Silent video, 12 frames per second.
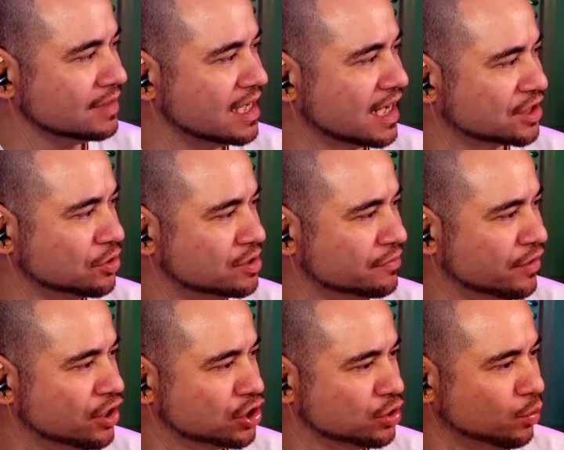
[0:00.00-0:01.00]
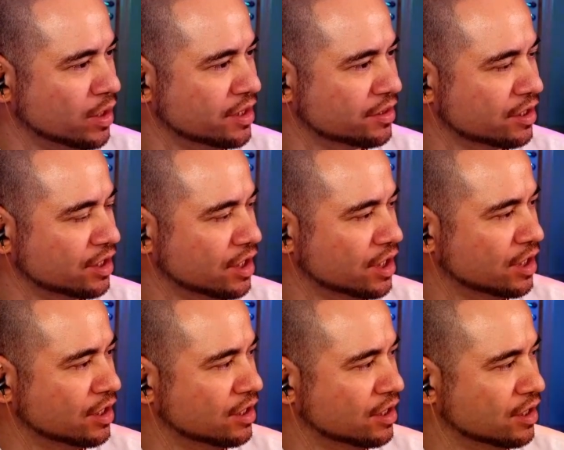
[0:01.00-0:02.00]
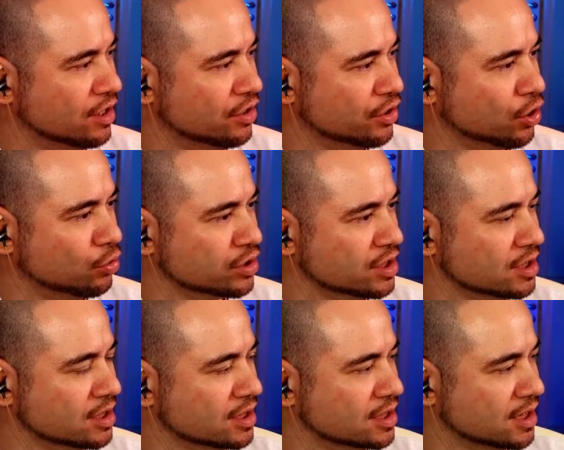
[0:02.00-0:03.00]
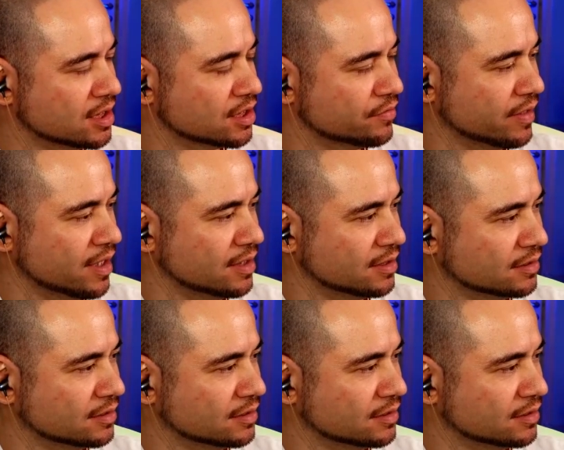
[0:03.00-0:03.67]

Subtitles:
Exclusive version with the golden stickers over there.